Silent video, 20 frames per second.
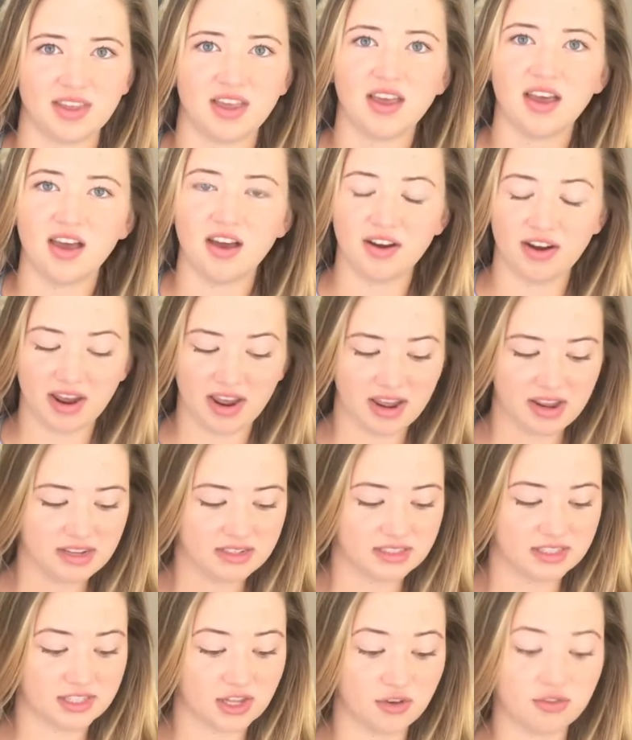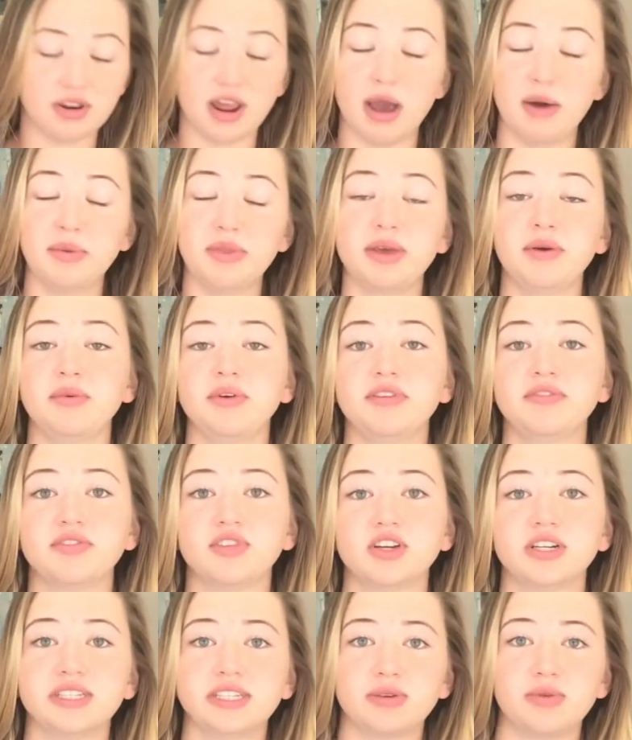Okay, so now that we've
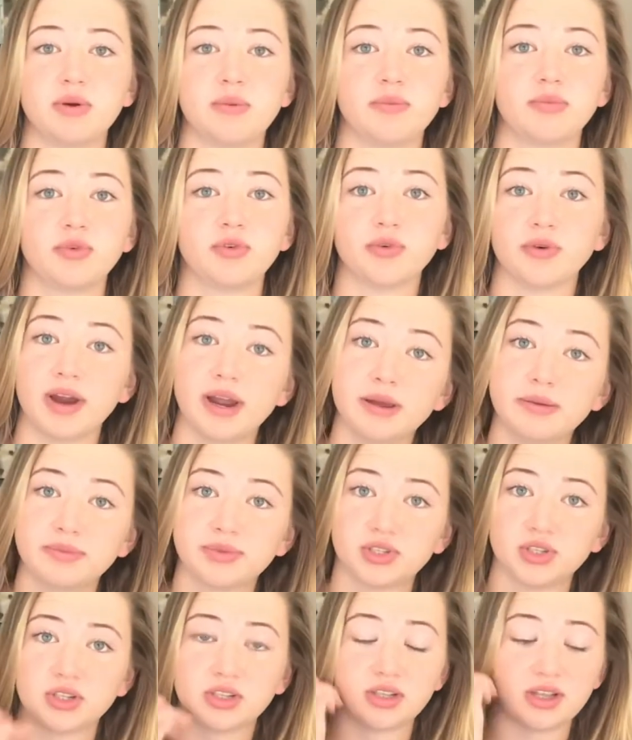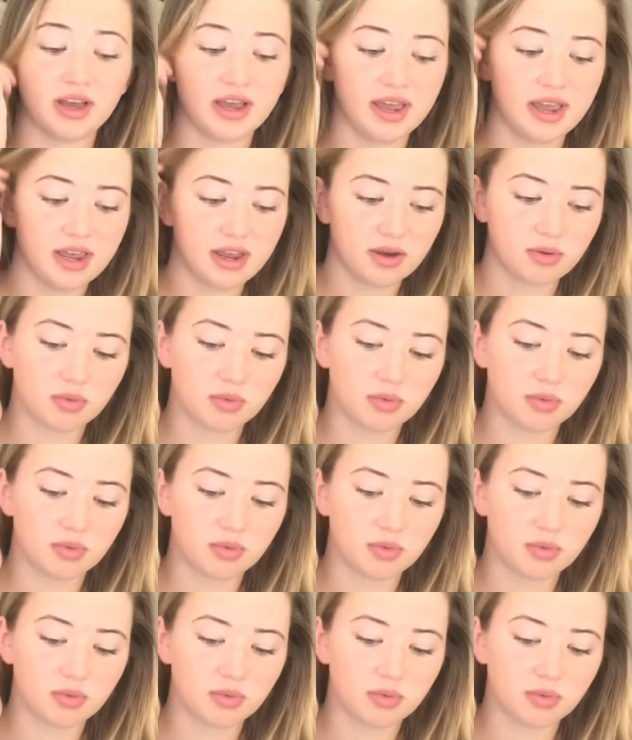looked at what grapes look like,